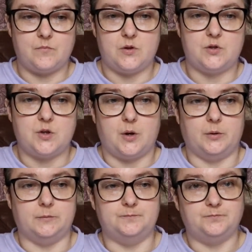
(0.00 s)

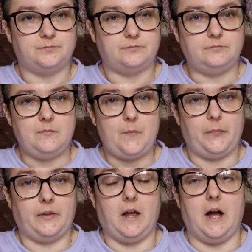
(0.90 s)
so
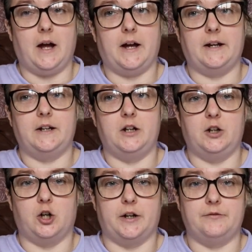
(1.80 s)
I
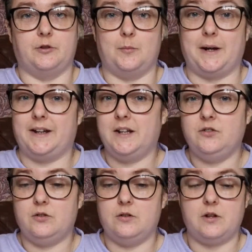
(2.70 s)
got it for my
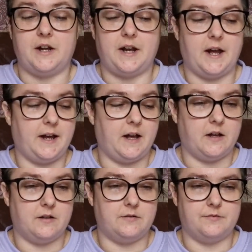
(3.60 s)
Kindle and I
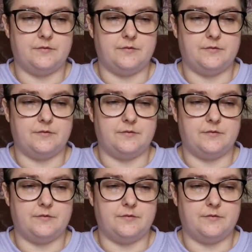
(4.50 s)
have